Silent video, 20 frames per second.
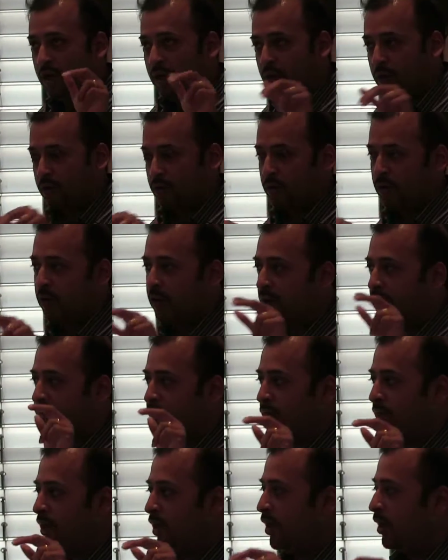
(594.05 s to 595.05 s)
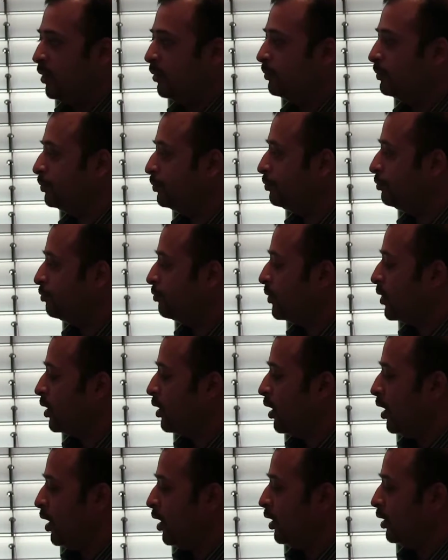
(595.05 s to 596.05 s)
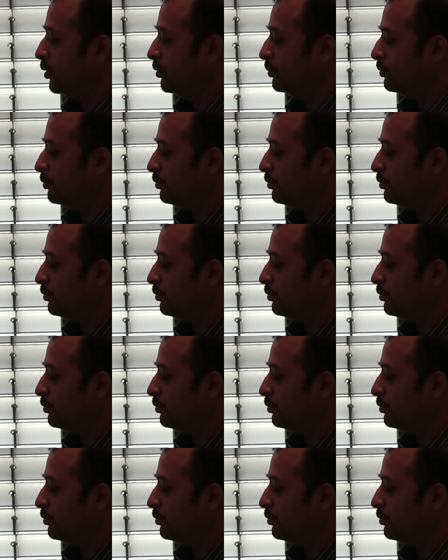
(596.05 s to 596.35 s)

go through a lot of